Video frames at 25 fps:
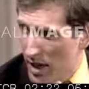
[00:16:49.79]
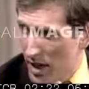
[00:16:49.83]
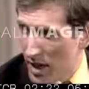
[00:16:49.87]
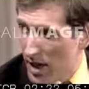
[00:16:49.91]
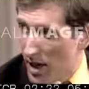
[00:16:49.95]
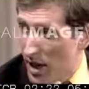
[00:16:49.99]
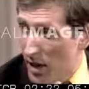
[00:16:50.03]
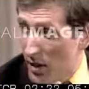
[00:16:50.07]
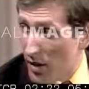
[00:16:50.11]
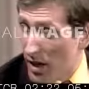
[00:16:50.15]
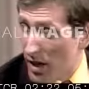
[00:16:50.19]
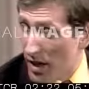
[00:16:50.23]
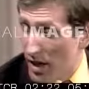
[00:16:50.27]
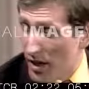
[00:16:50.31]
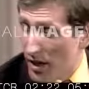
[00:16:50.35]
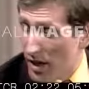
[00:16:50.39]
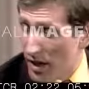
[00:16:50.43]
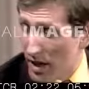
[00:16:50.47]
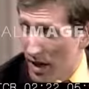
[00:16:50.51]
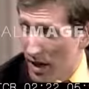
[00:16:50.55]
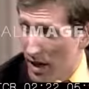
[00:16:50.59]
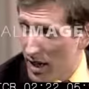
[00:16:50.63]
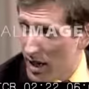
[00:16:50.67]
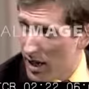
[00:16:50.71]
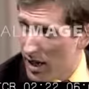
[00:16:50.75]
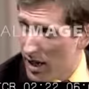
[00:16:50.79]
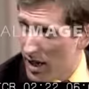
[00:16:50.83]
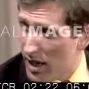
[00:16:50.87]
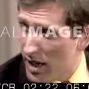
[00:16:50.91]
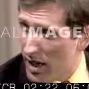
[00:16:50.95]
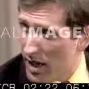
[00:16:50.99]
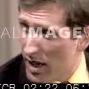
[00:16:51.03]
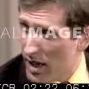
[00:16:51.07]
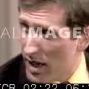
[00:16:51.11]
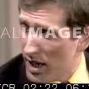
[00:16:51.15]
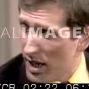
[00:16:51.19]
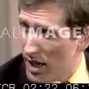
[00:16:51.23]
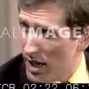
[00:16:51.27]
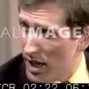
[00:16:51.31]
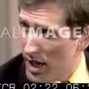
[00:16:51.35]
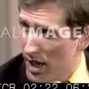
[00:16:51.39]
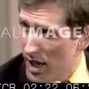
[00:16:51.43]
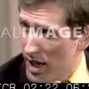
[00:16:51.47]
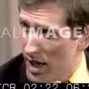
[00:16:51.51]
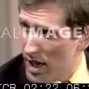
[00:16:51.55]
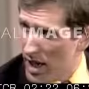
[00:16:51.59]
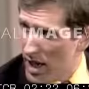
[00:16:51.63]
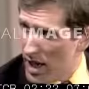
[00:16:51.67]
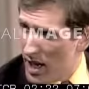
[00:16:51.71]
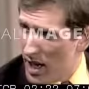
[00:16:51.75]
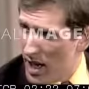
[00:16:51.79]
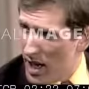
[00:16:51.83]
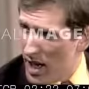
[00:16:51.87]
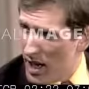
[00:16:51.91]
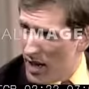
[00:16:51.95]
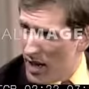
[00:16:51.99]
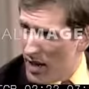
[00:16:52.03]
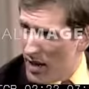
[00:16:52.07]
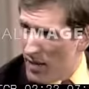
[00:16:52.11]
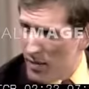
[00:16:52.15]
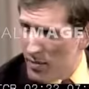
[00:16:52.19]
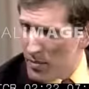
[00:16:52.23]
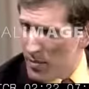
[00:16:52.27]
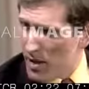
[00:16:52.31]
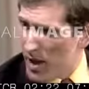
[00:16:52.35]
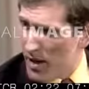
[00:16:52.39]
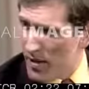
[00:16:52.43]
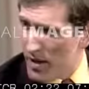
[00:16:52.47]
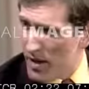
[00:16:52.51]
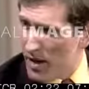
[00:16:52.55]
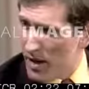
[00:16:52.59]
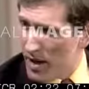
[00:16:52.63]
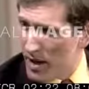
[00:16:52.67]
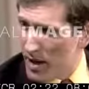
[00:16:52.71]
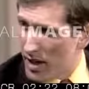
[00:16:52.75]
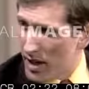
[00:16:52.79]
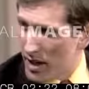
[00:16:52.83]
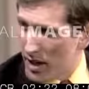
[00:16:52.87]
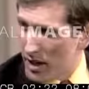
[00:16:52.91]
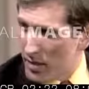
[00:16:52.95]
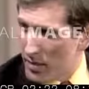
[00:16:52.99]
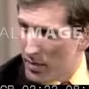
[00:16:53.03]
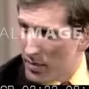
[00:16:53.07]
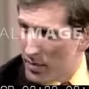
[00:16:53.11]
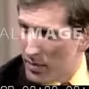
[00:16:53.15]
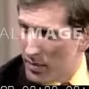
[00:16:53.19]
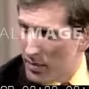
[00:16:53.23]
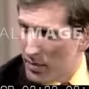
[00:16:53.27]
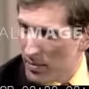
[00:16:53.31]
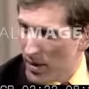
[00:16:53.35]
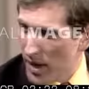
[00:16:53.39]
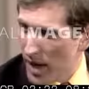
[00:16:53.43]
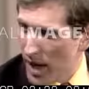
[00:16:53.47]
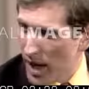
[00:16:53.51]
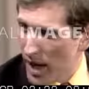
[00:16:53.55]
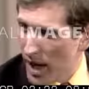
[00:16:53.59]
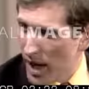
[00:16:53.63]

No, Have You ever don't. had a dream in which you play, were playing chess? Never, no. Yeah.